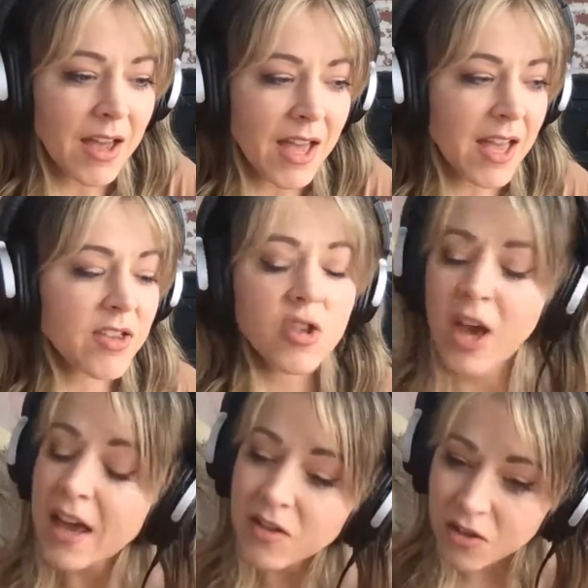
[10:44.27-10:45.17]
has
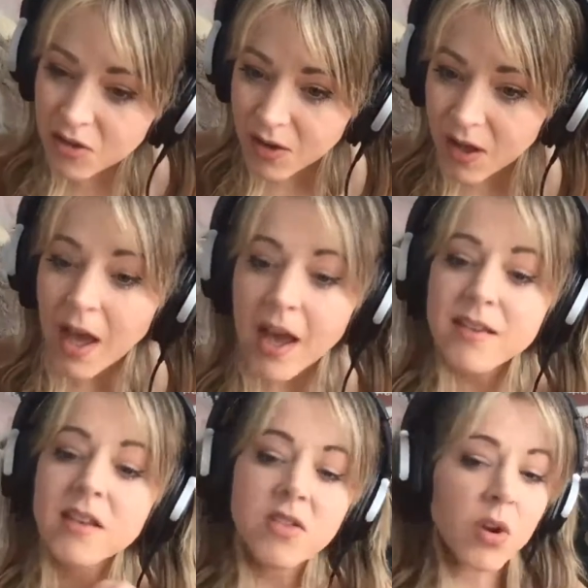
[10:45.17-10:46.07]
changed as
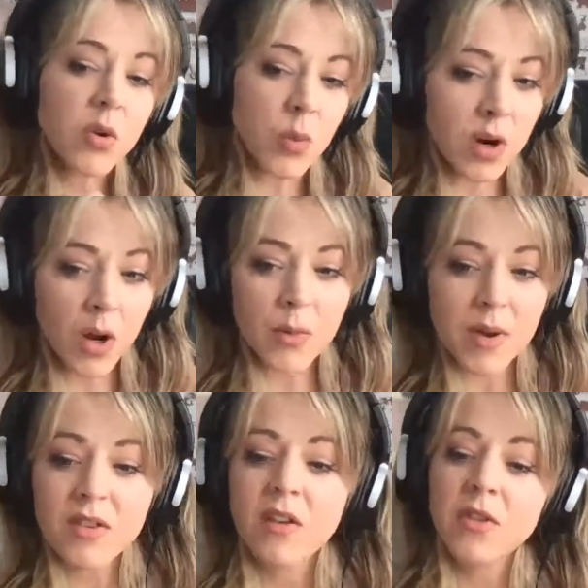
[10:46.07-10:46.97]
I started to work on
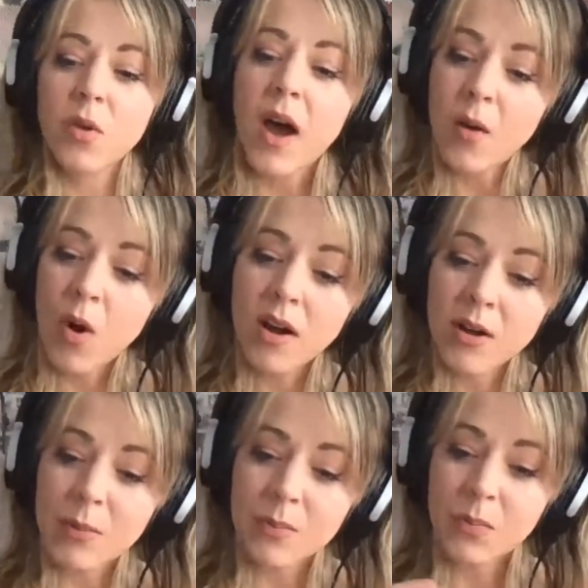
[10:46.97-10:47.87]
myself. And so I want
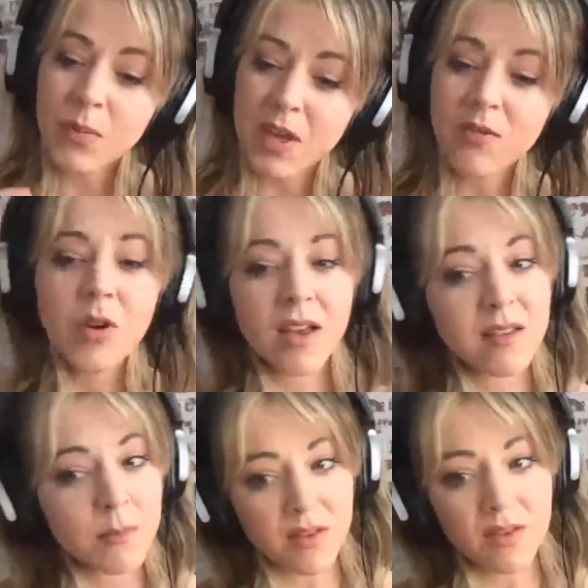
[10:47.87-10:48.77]
to give you guys
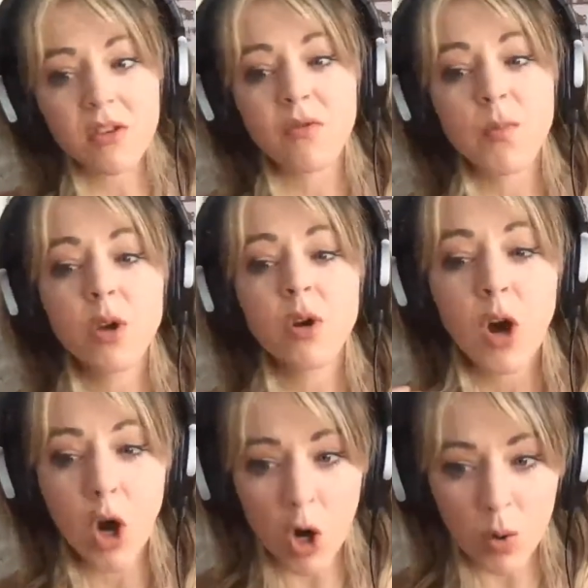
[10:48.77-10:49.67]
a message of pure
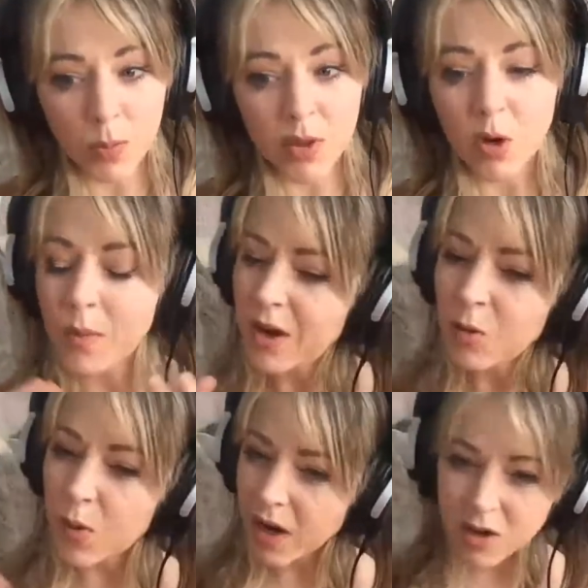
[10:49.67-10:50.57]
hope that no matter
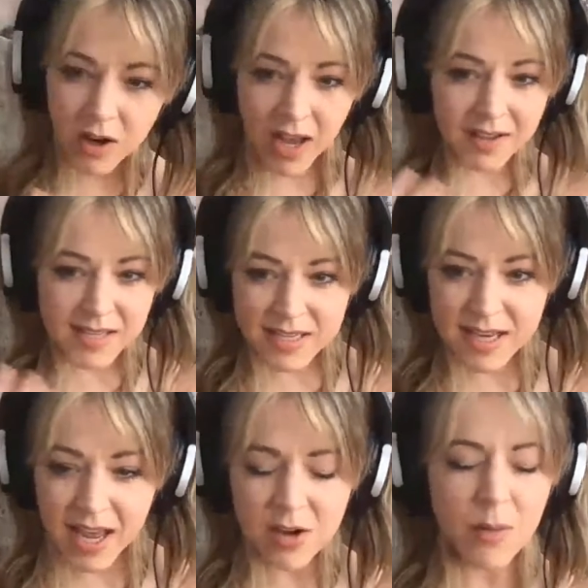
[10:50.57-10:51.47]
where you're at
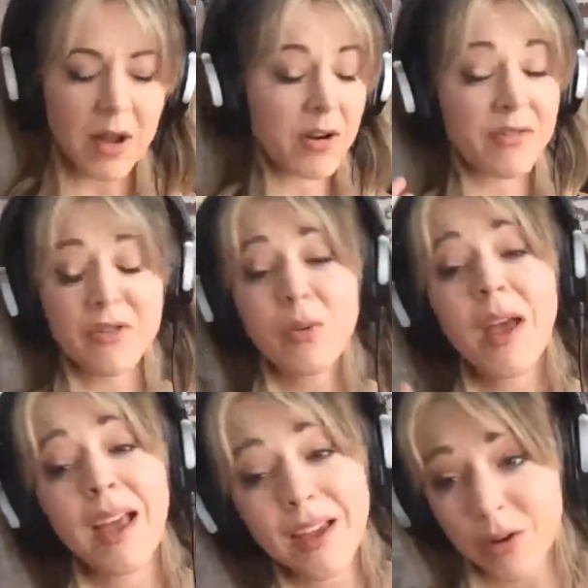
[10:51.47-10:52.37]
today, no matter if you
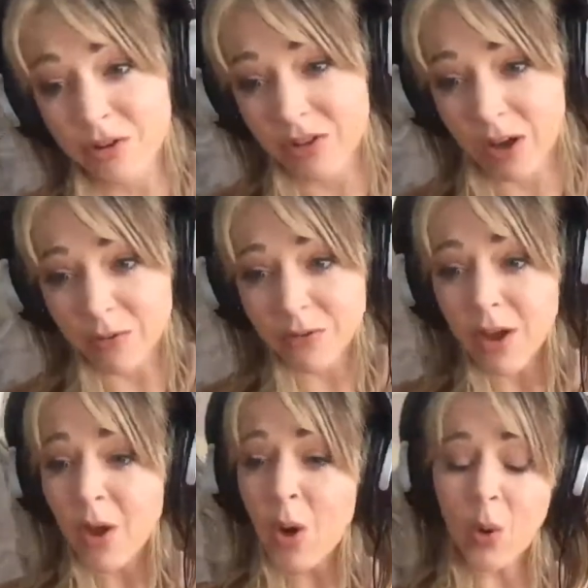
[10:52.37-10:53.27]
hate yourself,
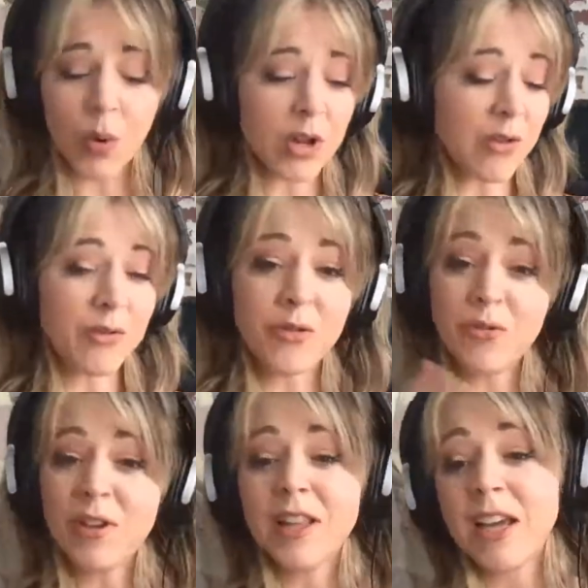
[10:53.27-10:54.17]
or if you
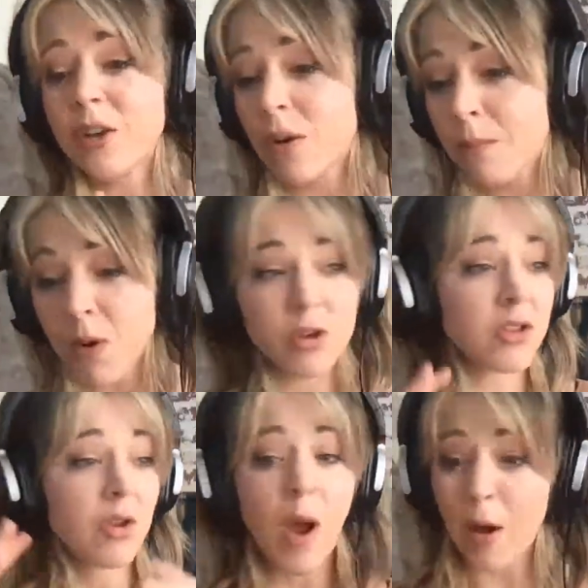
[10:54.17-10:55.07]
feel like your
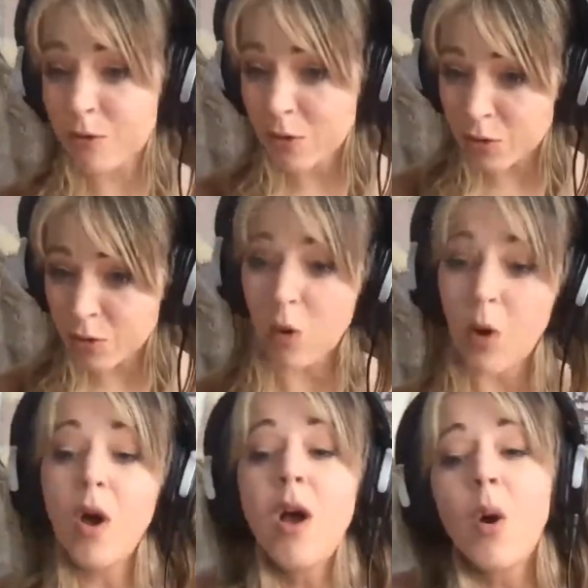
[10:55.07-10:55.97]
emotions are out of
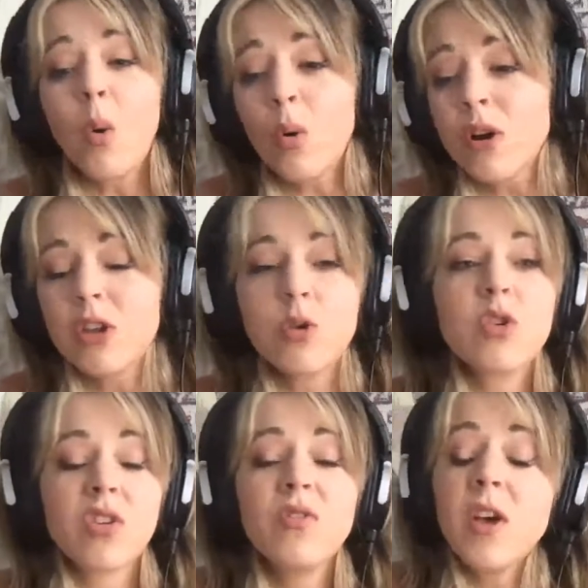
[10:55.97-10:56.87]
control, or you
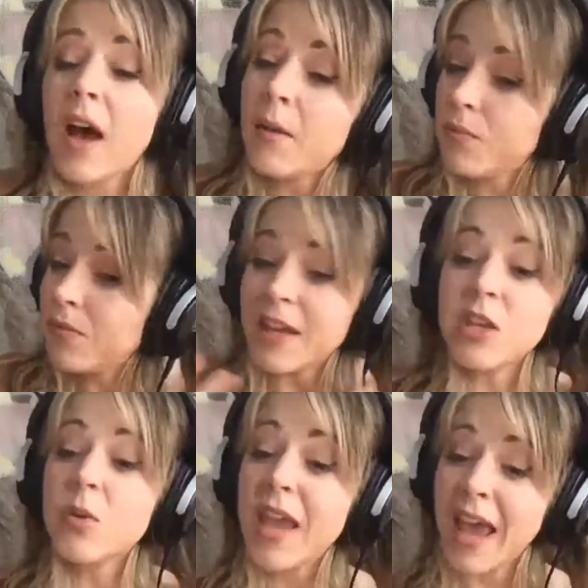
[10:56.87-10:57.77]
just feel like
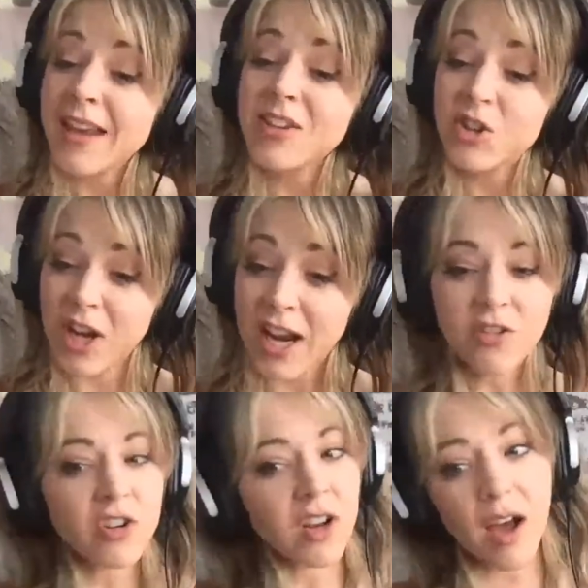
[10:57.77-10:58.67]
you can't change,